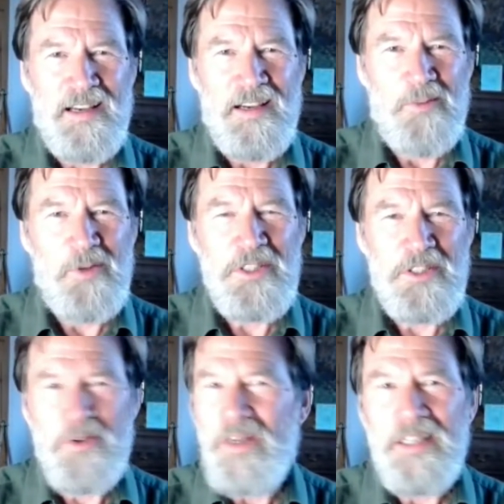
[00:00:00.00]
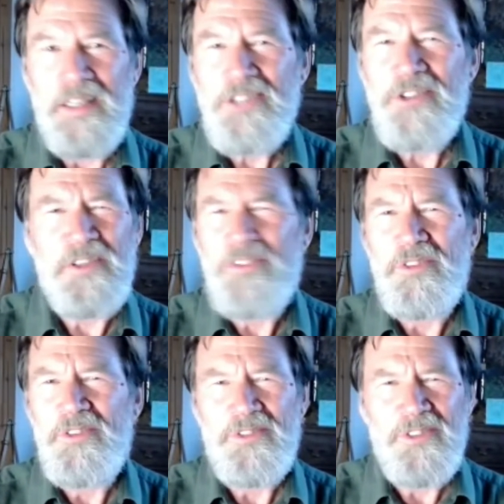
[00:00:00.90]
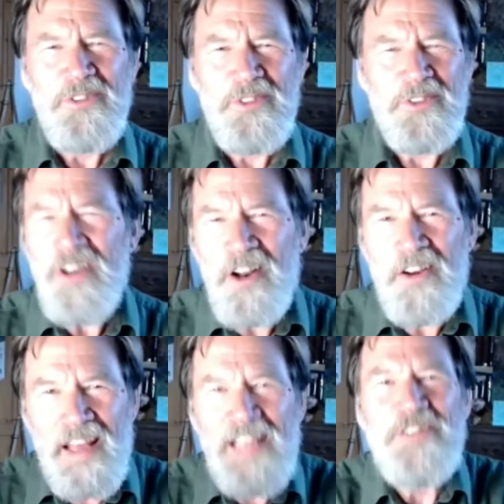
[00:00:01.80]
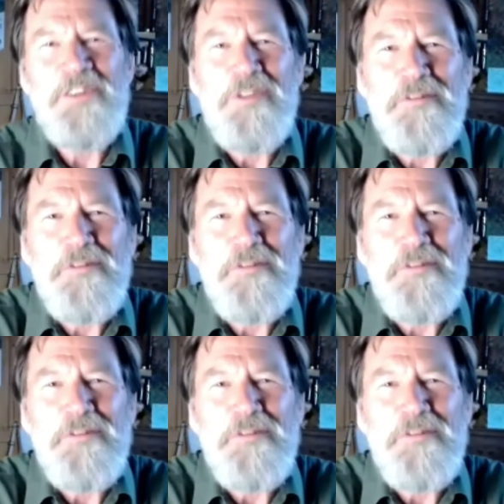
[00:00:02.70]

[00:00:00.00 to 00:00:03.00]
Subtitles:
which to any naturalist is just nonsense. No, nature is the